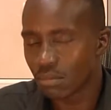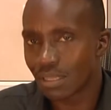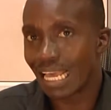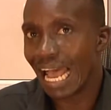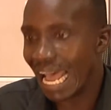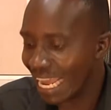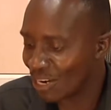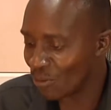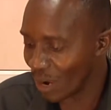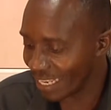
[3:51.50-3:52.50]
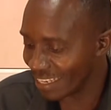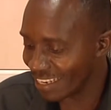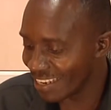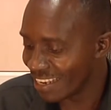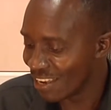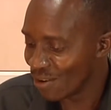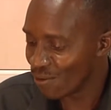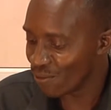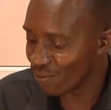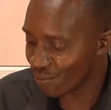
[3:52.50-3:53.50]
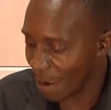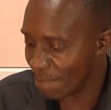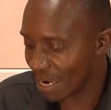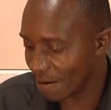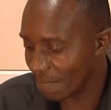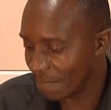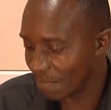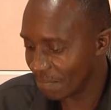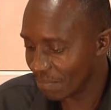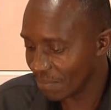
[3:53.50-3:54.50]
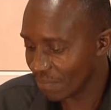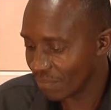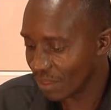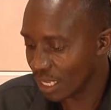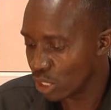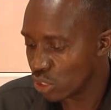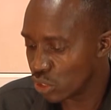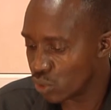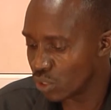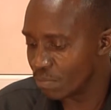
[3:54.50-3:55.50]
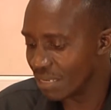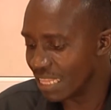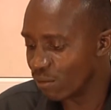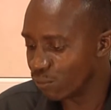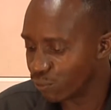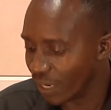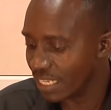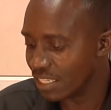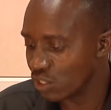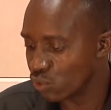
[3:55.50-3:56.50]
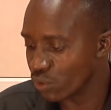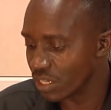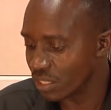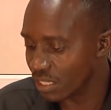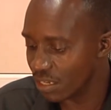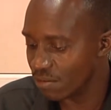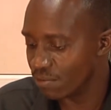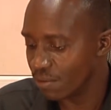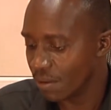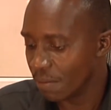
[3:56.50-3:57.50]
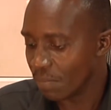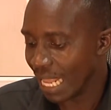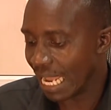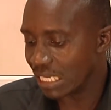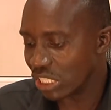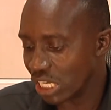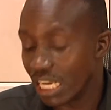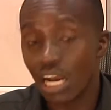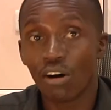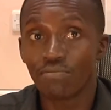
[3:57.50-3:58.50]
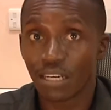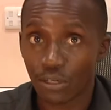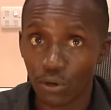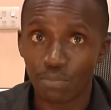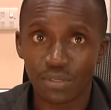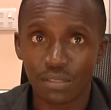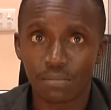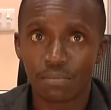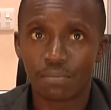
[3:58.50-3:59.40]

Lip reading: the hand-working farmer should be the first to receive a share of the crops.